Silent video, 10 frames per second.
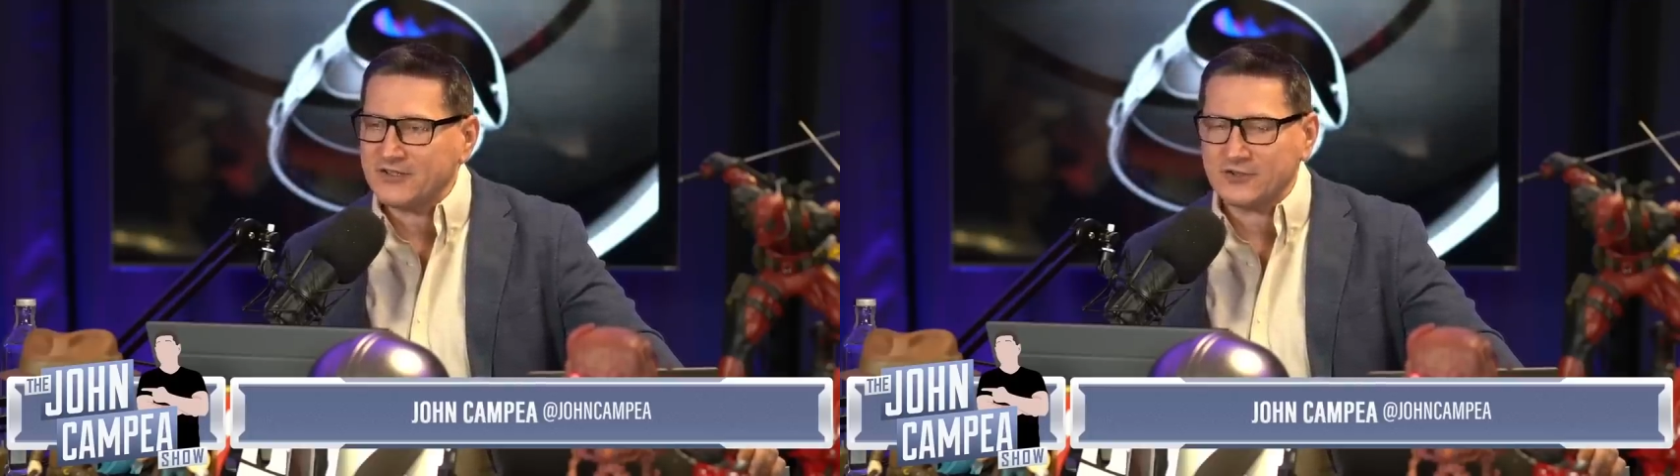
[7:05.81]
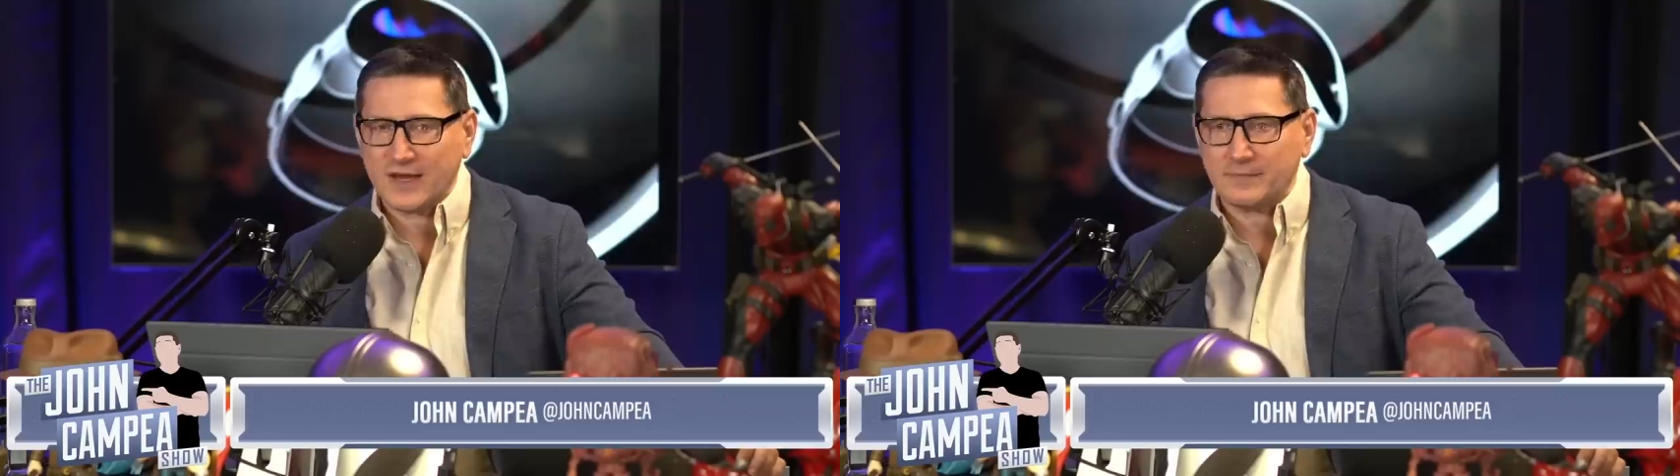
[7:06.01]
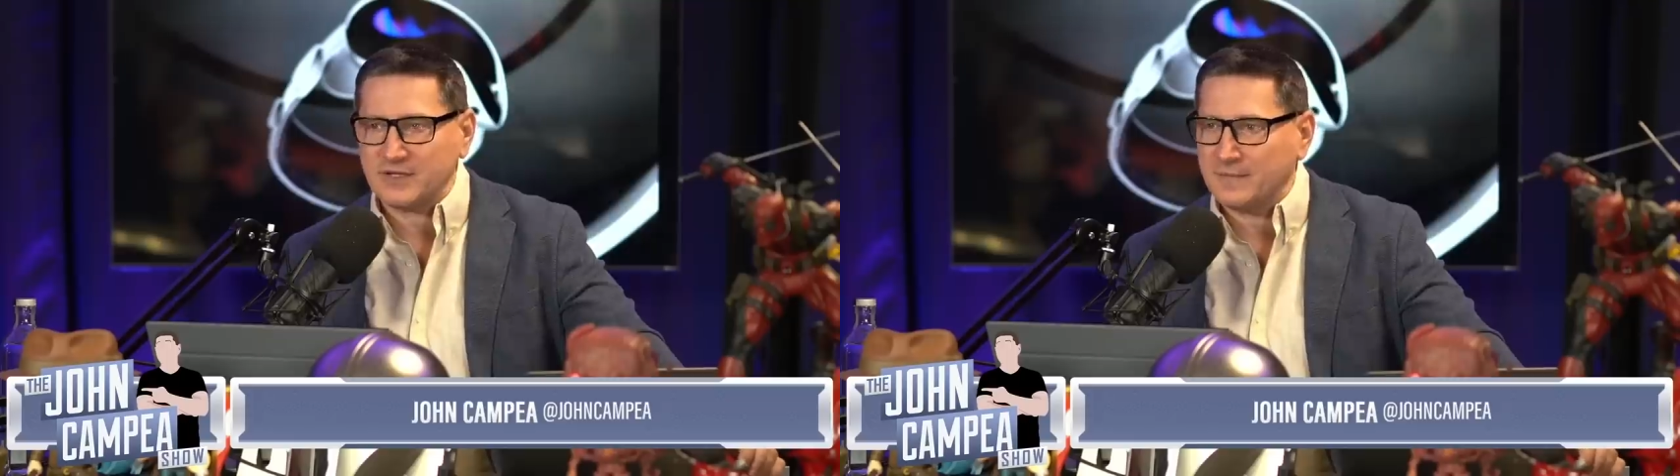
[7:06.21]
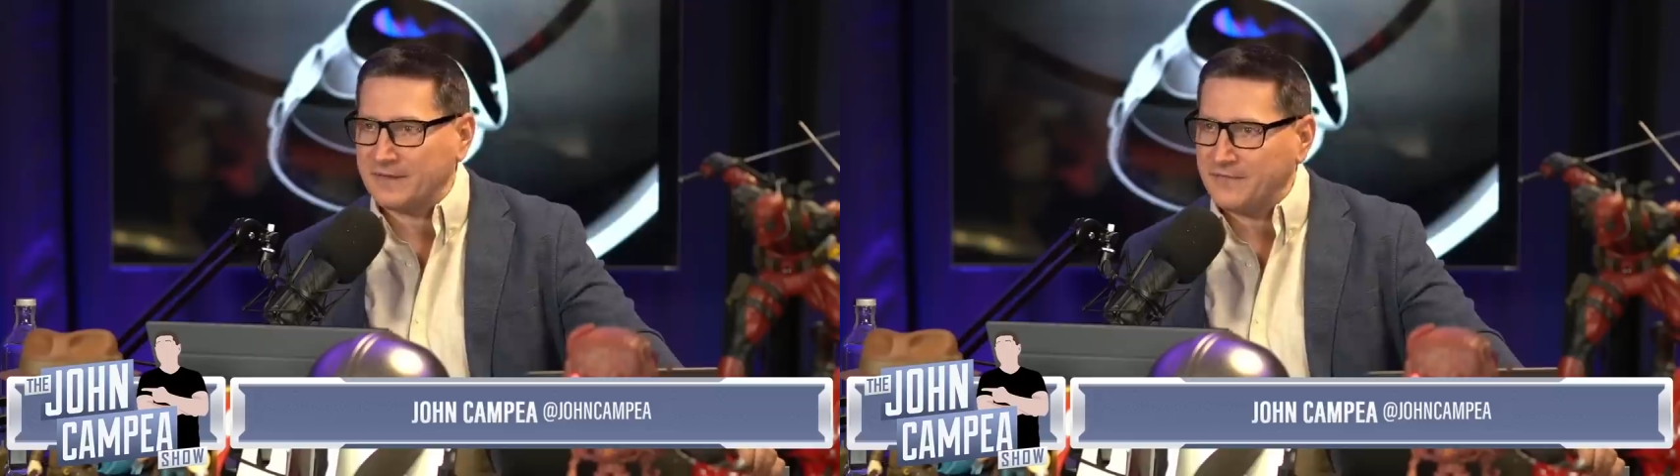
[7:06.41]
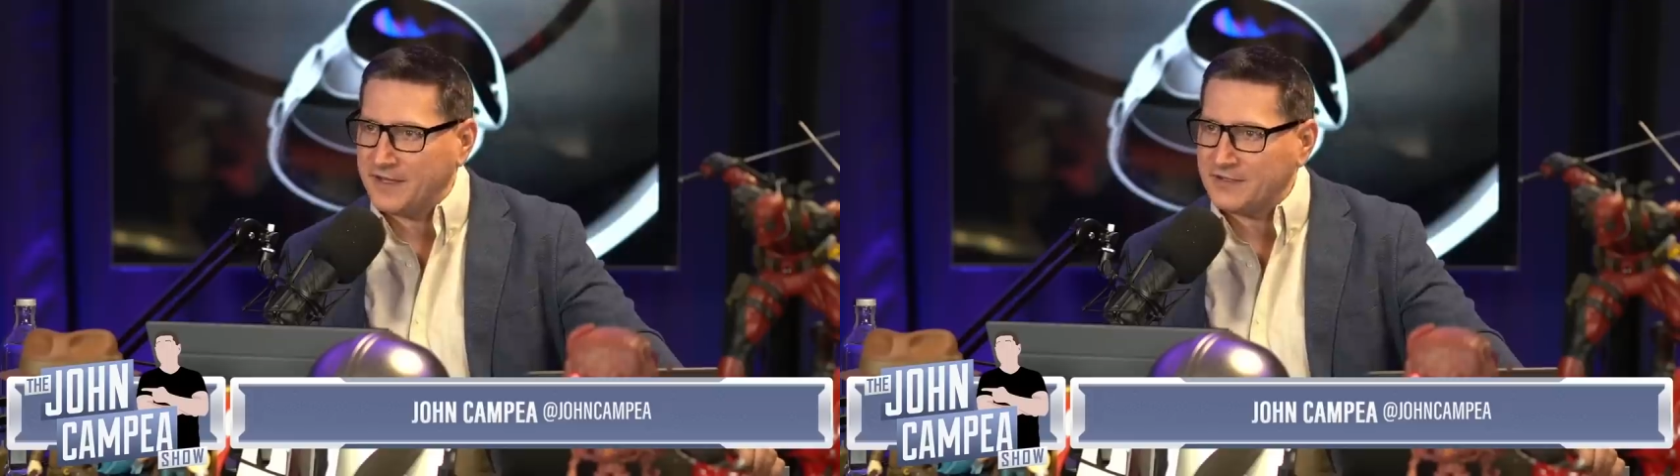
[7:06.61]
strapped to my
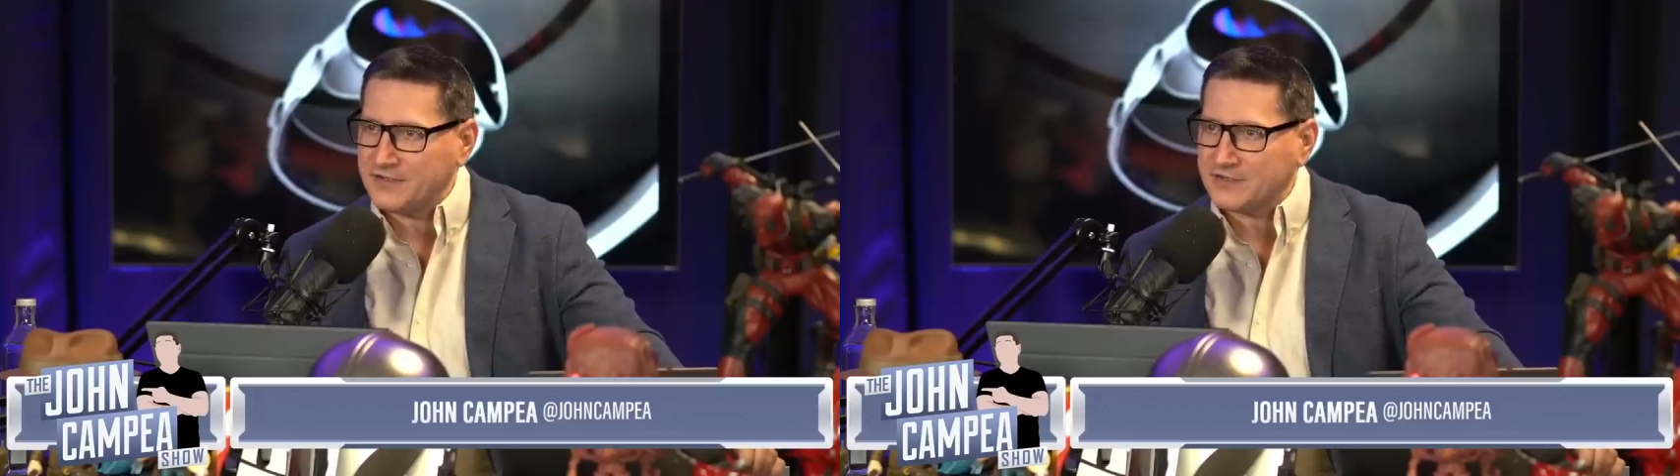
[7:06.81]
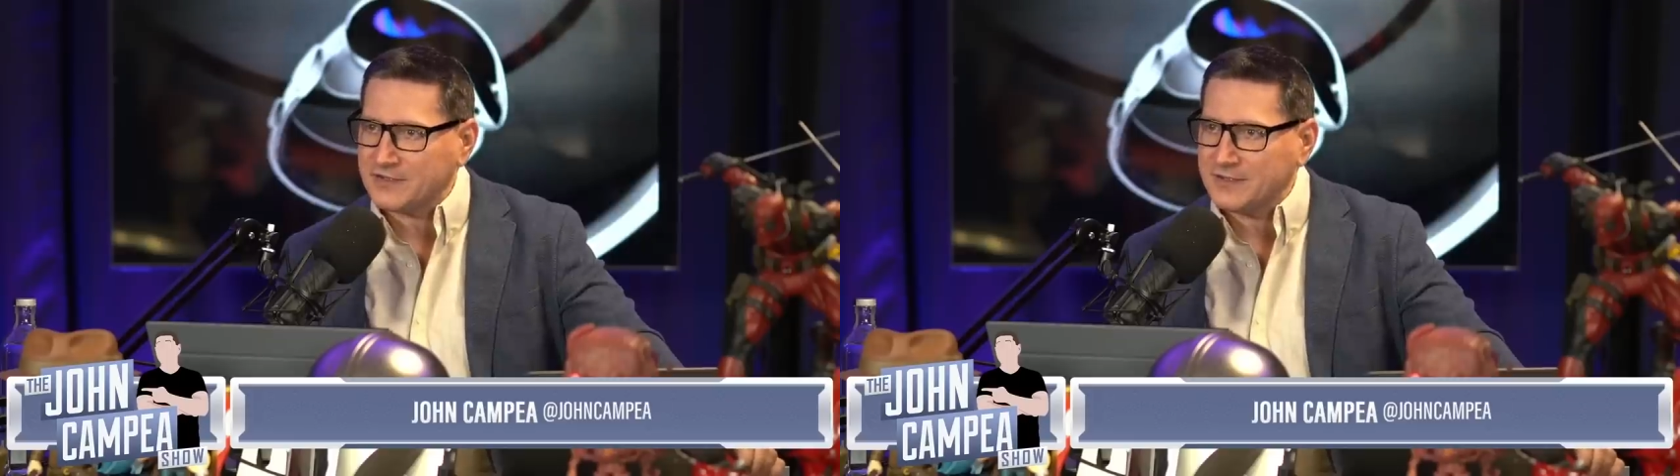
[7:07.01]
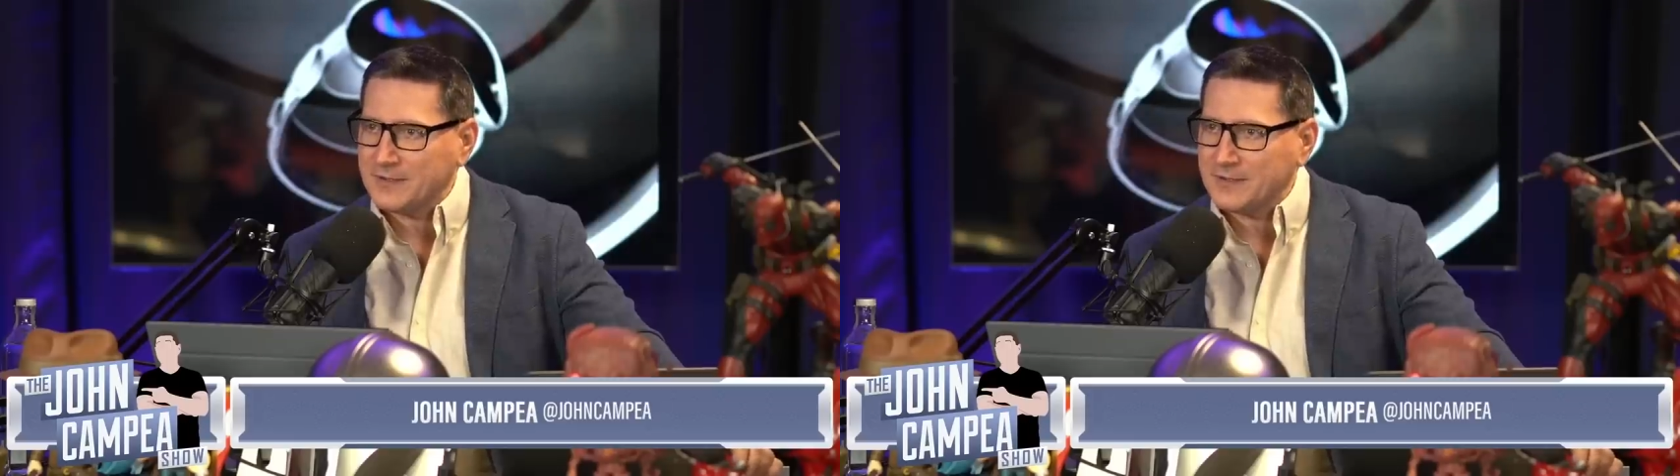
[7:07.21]
face.